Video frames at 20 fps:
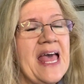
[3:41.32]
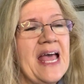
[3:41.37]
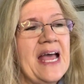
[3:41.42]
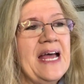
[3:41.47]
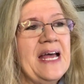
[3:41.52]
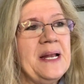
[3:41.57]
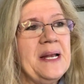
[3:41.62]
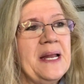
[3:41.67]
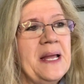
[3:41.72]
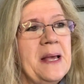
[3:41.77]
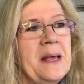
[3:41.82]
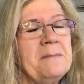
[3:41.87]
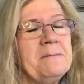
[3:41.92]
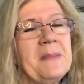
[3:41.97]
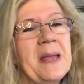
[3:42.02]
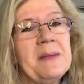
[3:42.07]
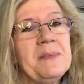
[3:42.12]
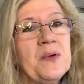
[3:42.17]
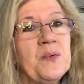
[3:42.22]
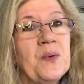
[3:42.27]
And
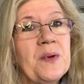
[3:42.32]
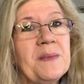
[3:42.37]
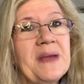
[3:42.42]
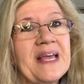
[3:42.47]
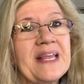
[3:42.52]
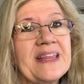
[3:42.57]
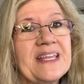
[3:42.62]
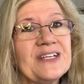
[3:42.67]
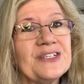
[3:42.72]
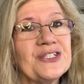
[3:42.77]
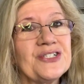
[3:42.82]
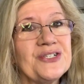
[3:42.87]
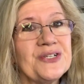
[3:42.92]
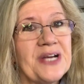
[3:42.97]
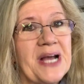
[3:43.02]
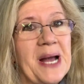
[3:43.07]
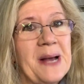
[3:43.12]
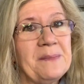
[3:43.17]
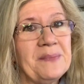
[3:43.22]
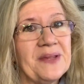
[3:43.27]
maybe we make things too
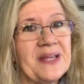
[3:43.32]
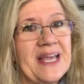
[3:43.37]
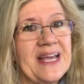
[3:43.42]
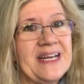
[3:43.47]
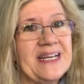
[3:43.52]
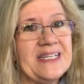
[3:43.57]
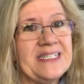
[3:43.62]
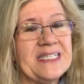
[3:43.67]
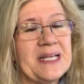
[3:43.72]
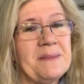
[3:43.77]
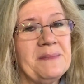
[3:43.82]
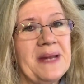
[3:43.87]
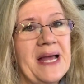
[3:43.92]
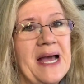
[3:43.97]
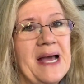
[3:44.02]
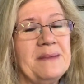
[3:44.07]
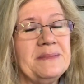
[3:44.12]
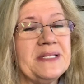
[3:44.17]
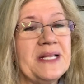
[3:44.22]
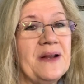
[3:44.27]
complicated
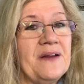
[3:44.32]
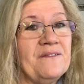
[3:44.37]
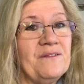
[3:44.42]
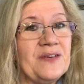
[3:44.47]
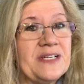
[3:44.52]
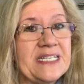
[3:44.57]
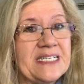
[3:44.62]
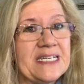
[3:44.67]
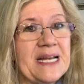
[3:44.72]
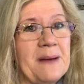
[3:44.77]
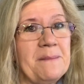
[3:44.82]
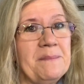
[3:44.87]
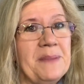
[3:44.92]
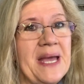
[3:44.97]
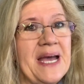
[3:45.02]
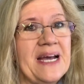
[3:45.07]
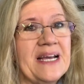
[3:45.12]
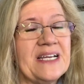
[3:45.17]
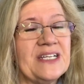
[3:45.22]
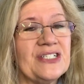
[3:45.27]
sometimes. And if we step
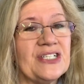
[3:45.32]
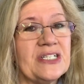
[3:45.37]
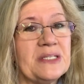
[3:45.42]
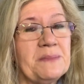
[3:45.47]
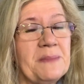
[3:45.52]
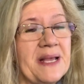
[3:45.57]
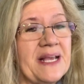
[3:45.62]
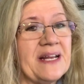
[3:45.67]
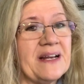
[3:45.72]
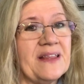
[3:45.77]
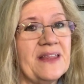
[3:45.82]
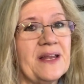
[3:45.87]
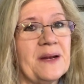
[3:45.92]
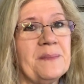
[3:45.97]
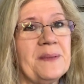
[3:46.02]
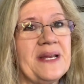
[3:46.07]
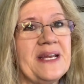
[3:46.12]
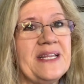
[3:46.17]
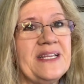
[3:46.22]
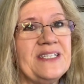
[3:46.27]
back and just make it a little
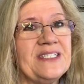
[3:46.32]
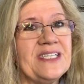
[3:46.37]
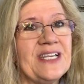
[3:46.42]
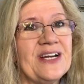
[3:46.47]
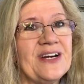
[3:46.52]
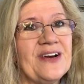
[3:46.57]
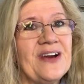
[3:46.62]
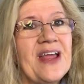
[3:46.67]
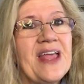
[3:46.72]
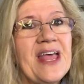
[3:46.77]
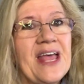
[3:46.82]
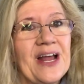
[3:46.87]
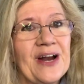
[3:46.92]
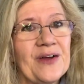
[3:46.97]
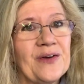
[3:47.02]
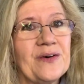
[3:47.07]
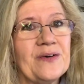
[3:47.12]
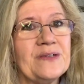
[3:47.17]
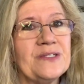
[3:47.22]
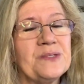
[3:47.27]
bit easier,
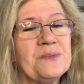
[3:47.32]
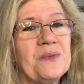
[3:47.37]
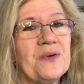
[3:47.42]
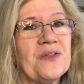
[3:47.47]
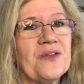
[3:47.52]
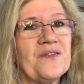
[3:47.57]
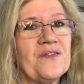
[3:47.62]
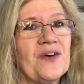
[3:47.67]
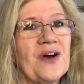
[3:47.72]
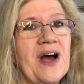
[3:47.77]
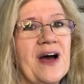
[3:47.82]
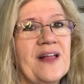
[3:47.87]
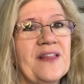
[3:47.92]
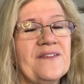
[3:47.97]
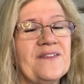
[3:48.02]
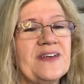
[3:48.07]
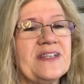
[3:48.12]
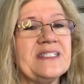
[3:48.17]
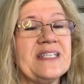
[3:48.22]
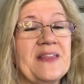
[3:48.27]
it'll go smoother for all
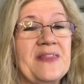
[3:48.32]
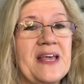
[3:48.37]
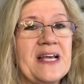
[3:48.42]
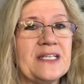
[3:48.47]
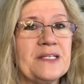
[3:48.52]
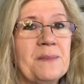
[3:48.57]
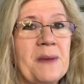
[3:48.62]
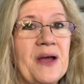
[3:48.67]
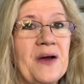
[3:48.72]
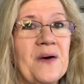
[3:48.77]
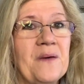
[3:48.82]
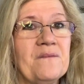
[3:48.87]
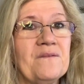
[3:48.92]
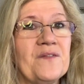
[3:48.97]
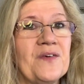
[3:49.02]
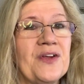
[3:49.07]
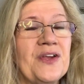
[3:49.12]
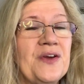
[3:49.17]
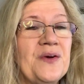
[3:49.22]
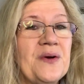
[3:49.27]
of us. And that's my hope
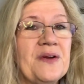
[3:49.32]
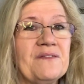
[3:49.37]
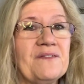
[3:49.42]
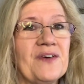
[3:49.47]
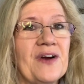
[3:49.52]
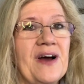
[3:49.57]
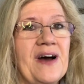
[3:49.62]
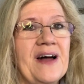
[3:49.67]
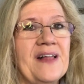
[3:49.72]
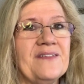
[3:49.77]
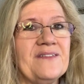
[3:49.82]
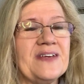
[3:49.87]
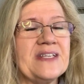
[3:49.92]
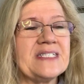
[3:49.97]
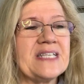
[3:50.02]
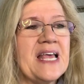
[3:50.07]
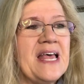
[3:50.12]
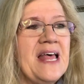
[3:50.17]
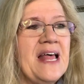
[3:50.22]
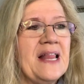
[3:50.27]
for you and for all of
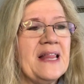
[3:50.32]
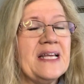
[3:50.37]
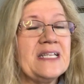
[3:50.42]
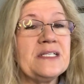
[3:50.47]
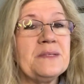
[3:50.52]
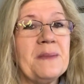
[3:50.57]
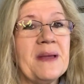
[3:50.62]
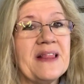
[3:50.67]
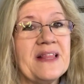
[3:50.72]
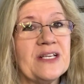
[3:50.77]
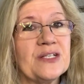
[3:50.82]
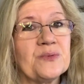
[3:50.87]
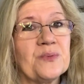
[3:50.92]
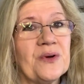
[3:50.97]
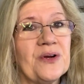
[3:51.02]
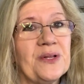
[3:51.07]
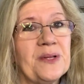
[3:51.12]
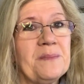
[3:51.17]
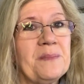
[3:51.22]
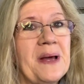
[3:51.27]
us. Let's make this
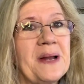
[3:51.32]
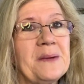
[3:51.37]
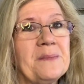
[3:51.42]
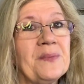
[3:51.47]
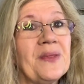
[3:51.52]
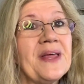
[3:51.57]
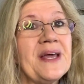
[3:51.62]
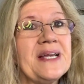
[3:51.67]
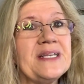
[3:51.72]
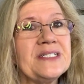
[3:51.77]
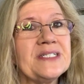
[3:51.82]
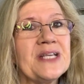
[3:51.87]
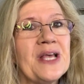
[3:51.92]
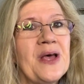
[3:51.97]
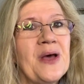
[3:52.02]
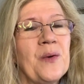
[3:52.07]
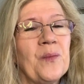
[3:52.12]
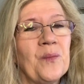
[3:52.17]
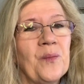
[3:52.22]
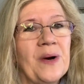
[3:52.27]
world a better place,
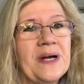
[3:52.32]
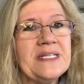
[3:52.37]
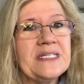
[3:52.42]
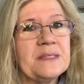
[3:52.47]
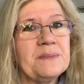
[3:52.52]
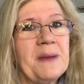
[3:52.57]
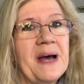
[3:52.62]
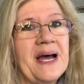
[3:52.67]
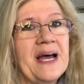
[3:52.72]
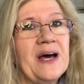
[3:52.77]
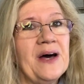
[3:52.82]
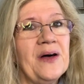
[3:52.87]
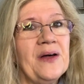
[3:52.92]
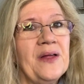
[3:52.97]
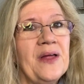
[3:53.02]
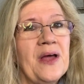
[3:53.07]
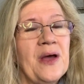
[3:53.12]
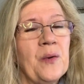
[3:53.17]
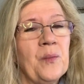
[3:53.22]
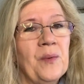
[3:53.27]
one smile,
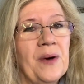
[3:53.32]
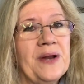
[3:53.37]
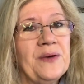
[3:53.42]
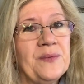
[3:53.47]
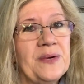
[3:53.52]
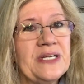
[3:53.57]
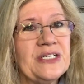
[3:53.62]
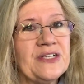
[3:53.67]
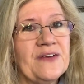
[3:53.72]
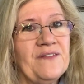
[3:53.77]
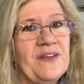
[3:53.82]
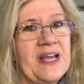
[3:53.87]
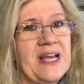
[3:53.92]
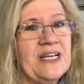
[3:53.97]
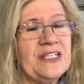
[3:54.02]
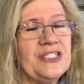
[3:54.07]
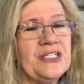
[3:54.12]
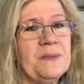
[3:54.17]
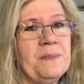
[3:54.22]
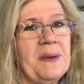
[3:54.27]
one reach of
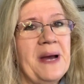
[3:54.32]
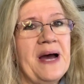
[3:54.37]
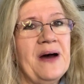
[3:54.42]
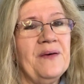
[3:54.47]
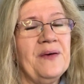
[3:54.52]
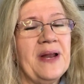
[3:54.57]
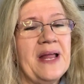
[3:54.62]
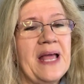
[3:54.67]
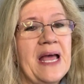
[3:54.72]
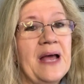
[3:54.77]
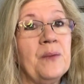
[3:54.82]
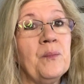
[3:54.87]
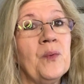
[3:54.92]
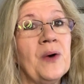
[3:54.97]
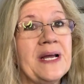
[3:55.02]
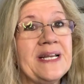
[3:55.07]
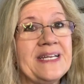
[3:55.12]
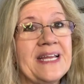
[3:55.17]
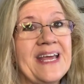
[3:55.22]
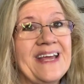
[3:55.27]
handship out, and
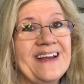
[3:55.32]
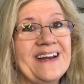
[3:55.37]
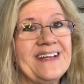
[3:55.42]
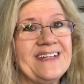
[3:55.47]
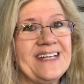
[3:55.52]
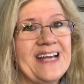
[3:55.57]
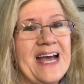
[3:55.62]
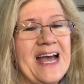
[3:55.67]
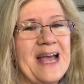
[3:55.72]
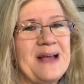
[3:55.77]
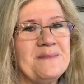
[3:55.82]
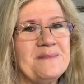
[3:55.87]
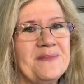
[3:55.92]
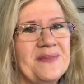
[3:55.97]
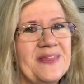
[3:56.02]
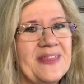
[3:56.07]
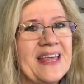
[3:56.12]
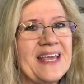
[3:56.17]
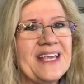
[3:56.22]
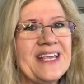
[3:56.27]
one day at a time.
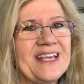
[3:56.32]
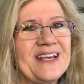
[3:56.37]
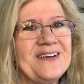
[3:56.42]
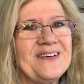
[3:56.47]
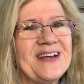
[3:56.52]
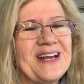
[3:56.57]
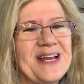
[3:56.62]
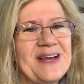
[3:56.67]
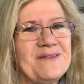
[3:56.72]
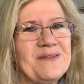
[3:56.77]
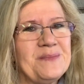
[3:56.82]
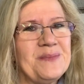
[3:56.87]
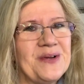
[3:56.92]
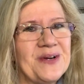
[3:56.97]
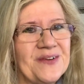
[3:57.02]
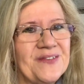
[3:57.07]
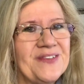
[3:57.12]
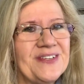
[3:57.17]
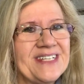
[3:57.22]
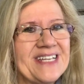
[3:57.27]
Thank you and have a
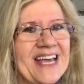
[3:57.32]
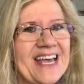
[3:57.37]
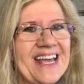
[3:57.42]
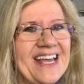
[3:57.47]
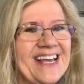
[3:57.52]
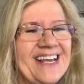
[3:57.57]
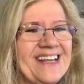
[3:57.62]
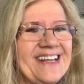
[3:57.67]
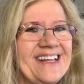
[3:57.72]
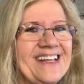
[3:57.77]
beautiful day.